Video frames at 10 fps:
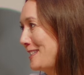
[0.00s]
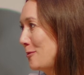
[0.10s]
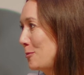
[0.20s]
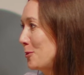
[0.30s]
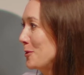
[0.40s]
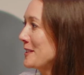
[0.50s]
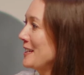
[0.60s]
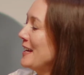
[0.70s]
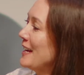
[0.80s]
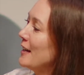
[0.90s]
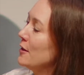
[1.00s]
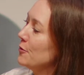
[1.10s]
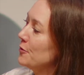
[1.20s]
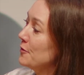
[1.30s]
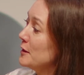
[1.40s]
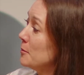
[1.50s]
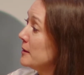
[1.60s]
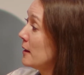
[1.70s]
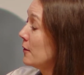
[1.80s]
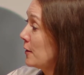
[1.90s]
report, and over
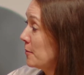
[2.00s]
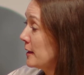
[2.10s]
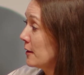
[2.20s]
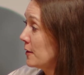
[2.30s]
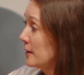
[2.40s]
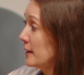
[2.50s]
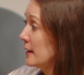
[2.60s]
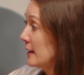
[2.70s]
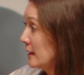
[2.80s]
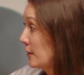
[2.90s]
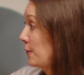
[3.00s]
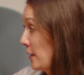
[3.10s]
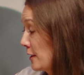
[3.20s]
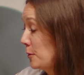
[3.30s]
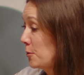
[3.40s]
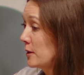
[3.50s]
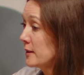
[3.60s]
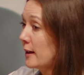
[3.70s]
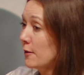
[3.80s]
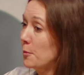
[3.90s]
50% of femtech funding is, as you pointed
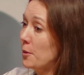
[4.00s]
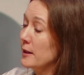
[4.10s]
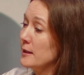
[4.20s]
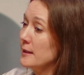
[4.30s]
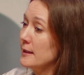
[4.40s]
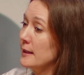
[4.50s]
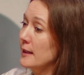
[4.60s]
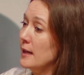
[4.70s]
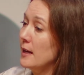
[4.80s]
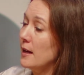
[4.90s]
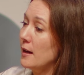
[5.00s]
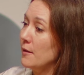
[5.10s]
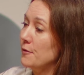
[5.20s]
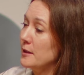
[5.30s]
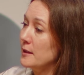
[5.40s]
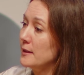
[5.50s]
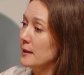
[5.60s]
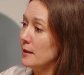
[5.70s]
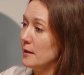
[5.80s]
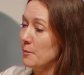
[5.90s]
out, for pregnancy, fertility
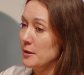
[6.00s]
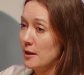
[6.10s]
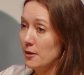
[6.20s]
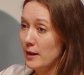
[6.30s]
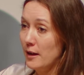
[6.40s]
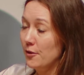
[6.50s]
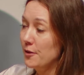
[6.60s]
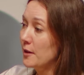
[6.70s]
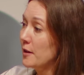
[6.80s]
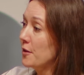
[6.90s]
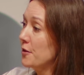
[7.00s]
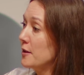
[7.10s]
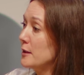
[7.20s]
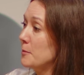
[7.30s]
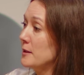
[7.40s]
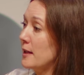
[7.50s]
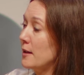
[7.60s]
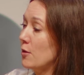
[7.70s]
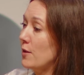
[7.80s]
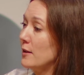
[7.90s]
and maternal health, and another 30%
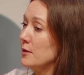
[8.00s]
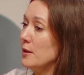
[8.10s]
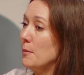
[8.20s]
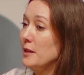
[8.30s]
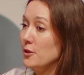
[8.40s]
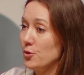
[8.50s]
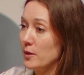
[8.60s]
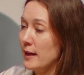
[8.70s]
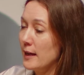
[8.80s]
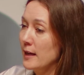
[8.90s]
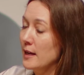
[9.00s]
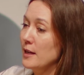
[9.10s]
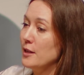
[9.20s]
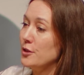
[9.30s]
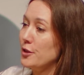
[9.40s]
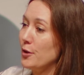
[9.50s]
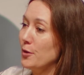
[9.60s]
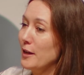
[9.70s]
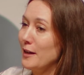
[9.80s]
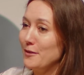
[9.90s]
around menstrual care. So
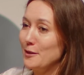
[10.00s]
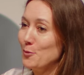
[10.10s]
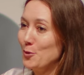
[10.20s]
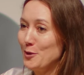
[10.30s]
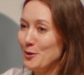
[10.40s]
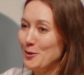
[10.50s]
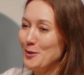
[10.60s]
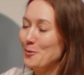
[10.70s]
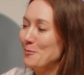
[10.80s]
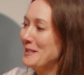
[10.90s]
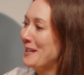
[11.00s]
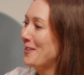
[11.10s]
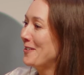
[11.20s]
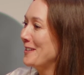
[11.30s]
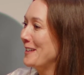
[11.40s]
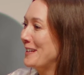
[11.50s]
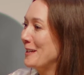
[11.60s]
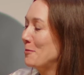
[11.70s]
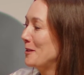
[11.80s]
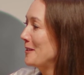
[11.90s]
yeah, there's more to women's health than getting a
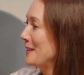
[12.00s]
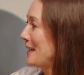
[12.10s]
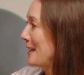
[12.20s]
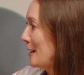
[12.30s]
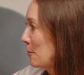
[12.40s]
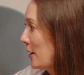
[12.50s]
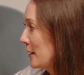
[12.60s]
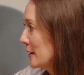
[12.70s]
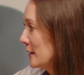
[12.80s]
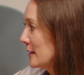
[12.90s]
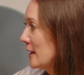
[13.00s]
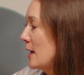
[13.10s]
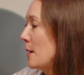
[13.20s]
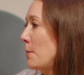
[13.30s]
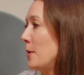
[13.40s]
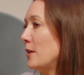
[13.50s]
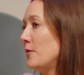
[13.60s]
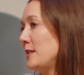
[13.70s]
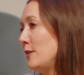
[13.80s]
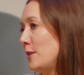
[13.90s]
period and getting pregnant, but
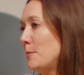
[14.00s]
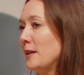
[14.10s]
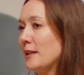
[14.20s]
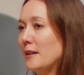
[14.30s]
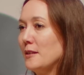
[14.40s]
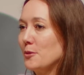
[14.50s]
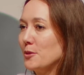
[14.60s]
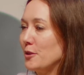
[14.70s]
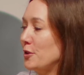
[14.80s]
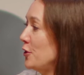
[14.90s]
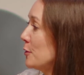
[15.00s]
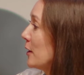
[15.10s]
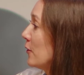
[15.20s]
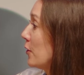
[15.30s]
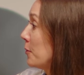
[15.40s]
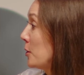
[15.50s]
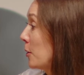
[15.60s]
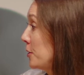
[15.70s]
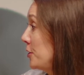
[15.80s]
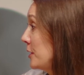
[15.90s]
obviously flipping that, there's also a huge amount of
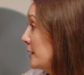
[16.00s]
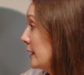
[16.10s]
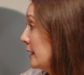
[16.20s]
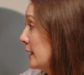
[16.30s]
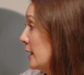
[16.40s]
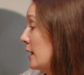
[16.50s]
opportunity